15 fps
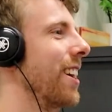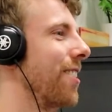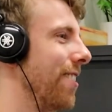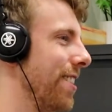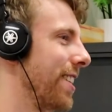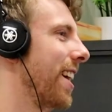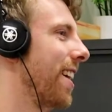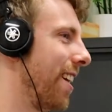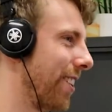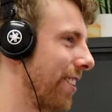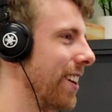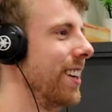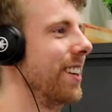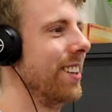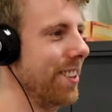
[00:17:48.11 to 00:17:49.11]
Like when you get
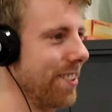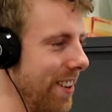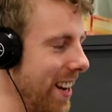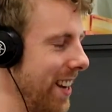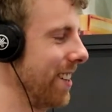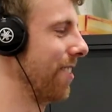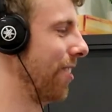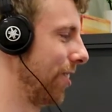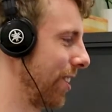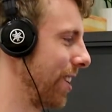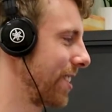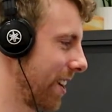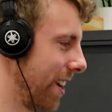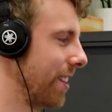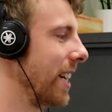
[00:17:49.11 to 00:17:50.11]
hungry, you eat, all
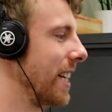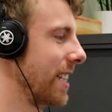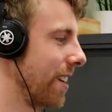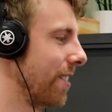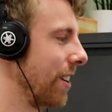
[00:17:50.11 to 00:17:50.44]
those kind of things.